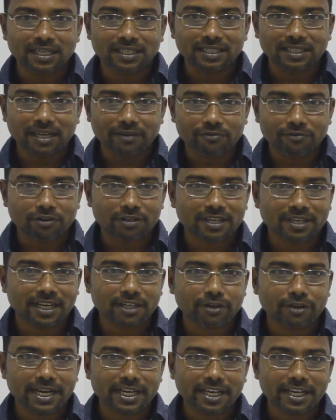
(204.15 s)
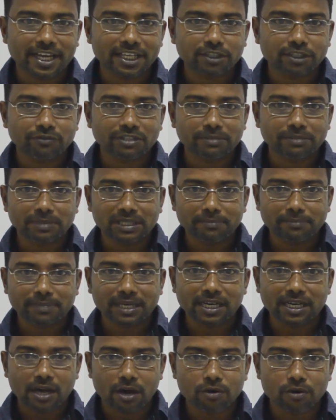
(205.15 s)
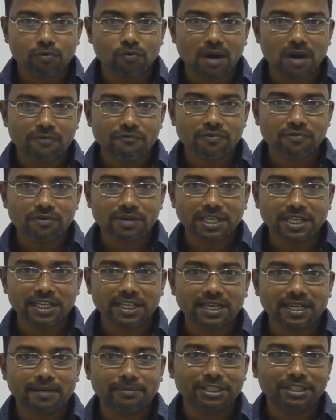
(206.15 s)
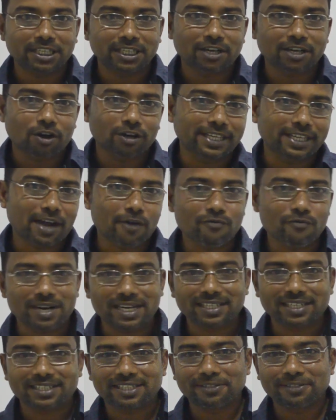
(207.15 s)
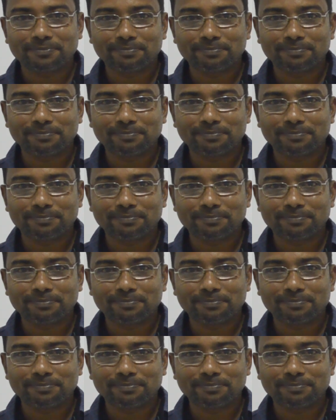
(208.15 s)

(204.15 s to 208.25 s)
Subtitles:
Therefore, try to engage with people who are fully committed on their work.